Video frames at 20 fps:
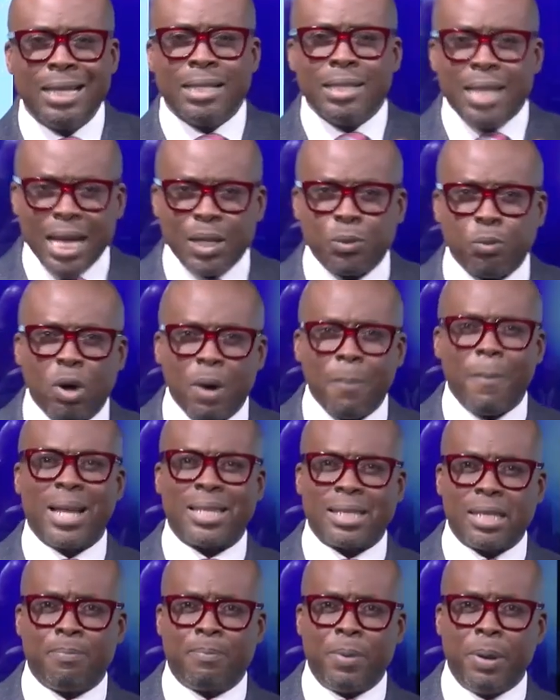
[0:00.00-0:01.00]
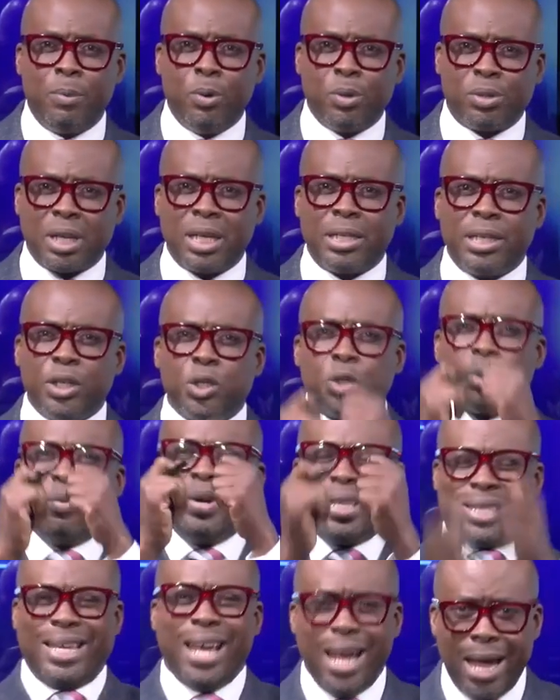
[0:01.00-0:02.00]
That's what Martin Kpebu says he should
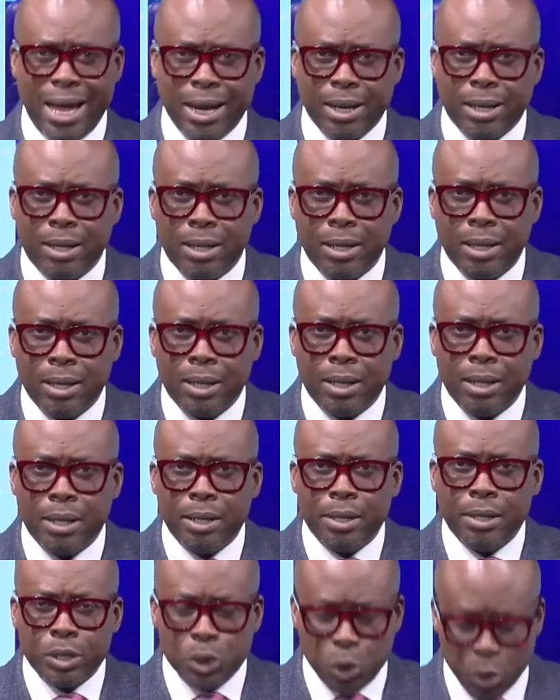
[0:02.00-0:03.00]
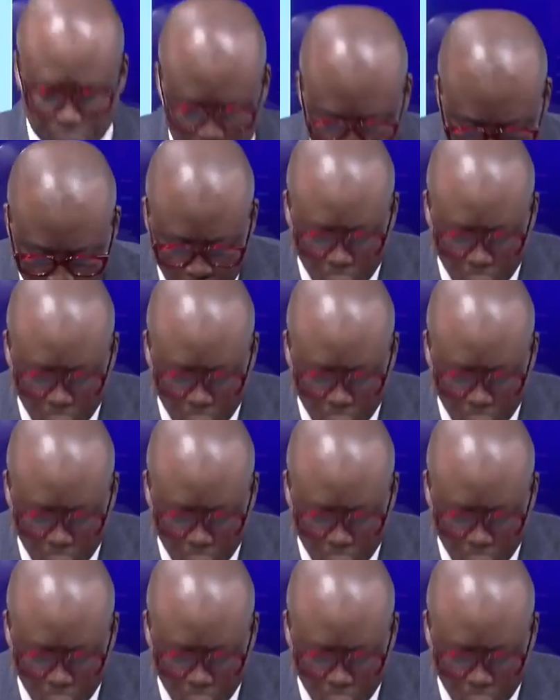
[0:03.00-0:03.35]
return to show